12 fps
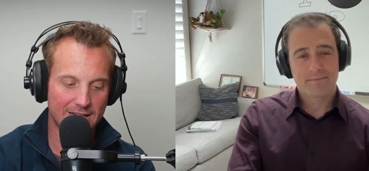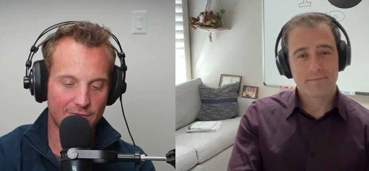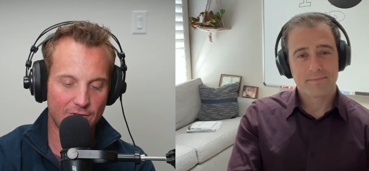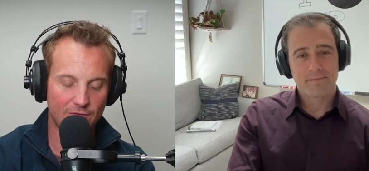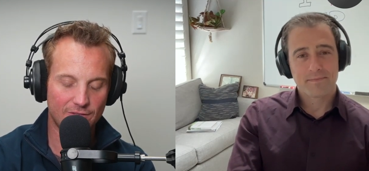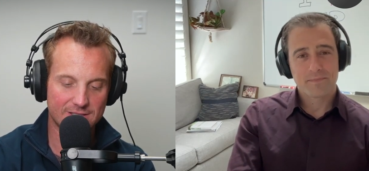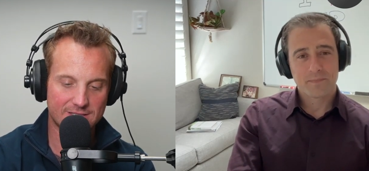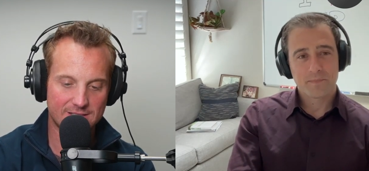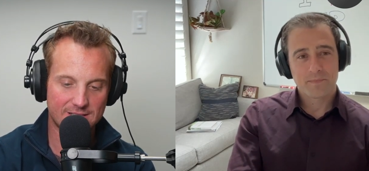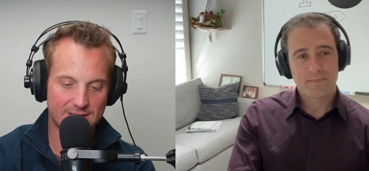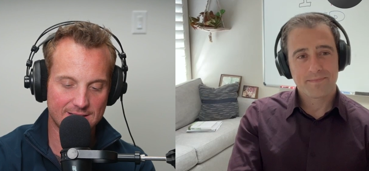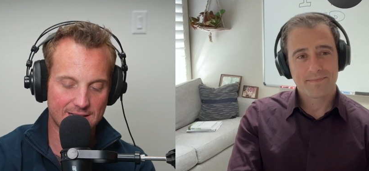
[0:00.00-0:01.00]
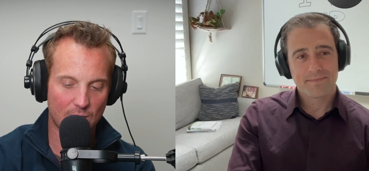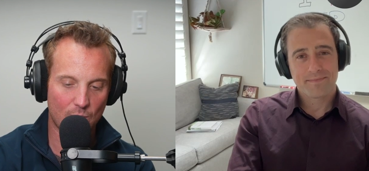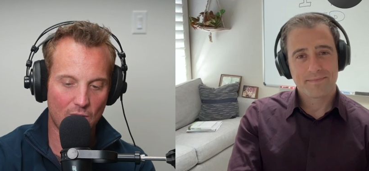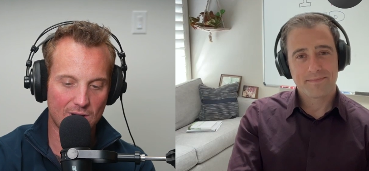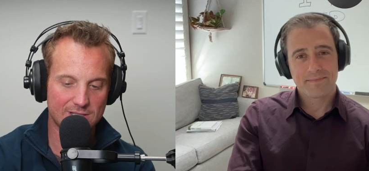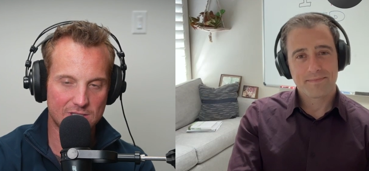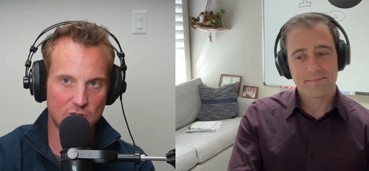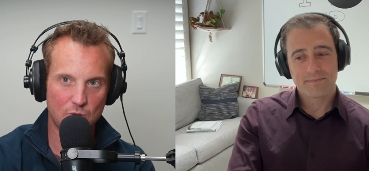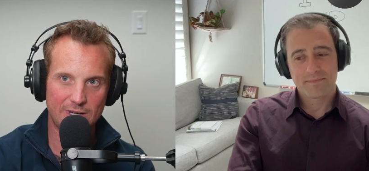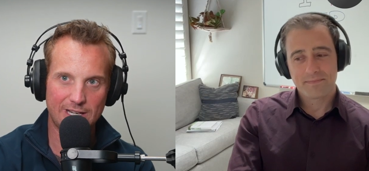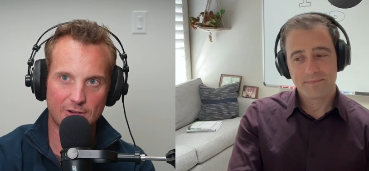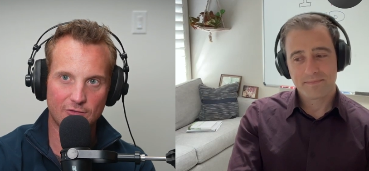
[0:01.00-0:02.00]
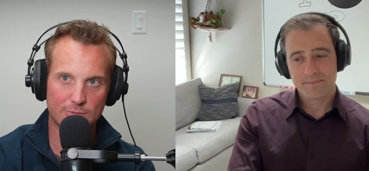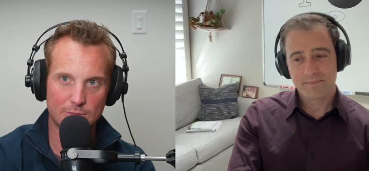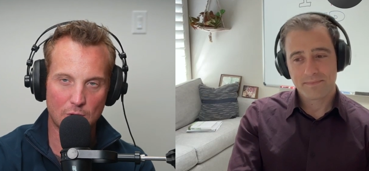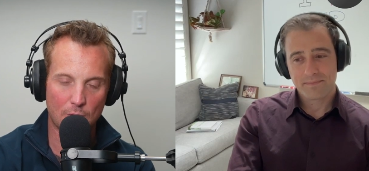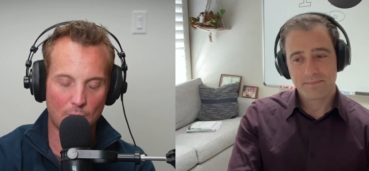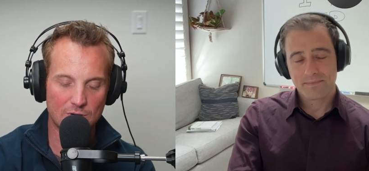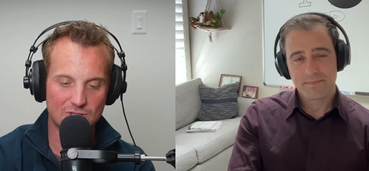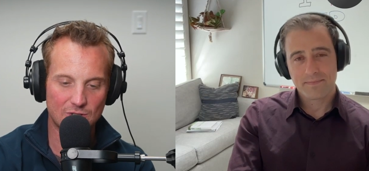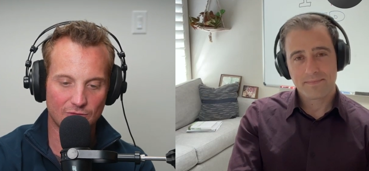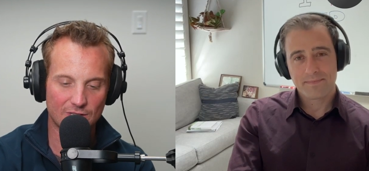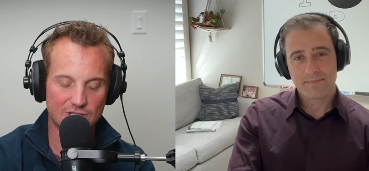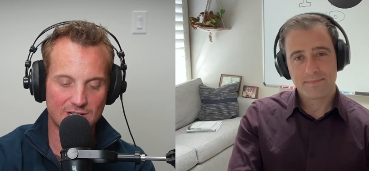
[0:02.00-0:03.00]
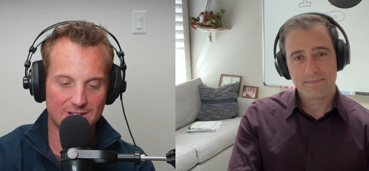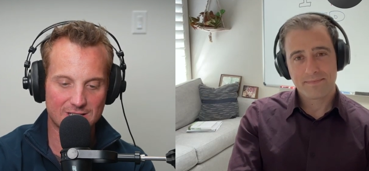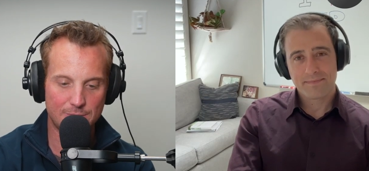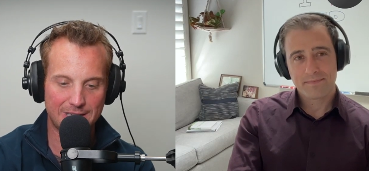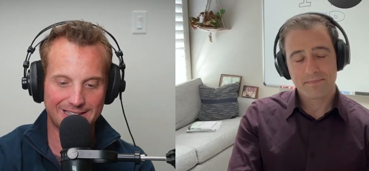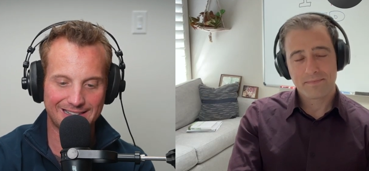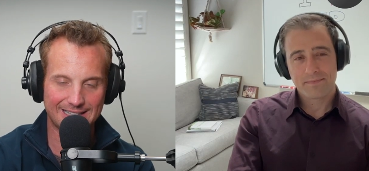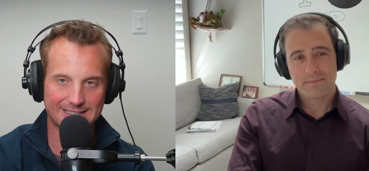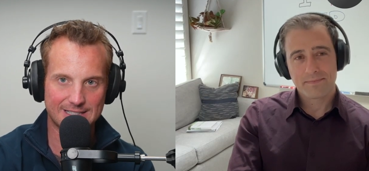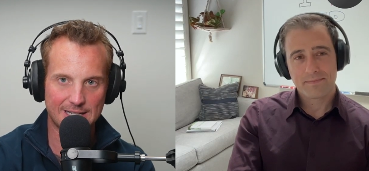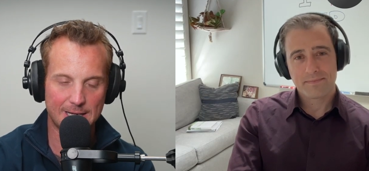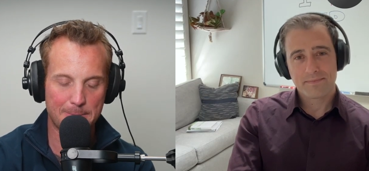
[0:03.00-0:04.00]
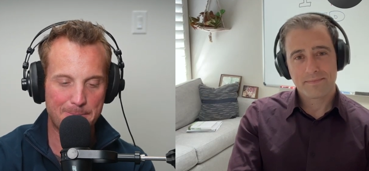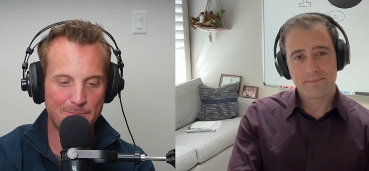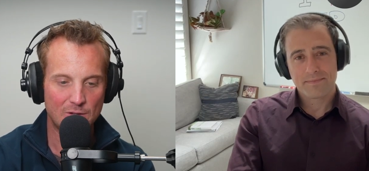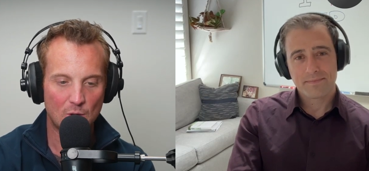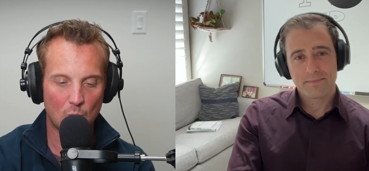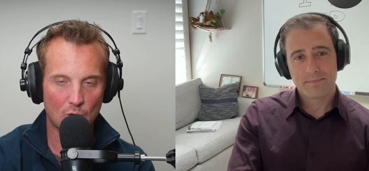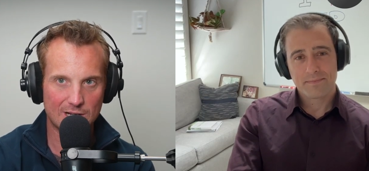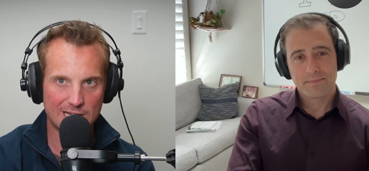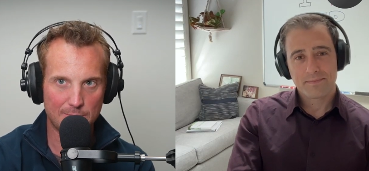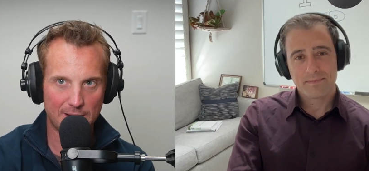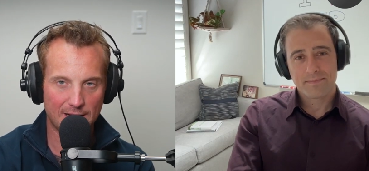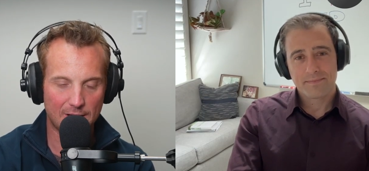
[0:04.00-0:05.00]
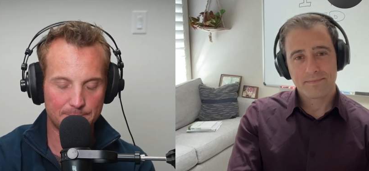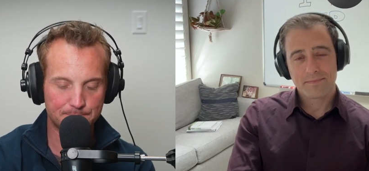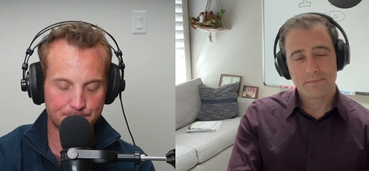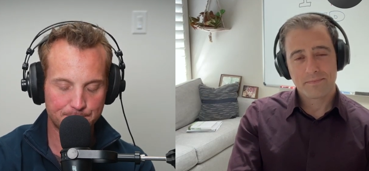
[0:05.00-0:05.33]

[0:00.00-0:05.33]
Speaker 1: And if you've listened to this, I want to hear from you. I want you to reach out to me on LinkedIn or email.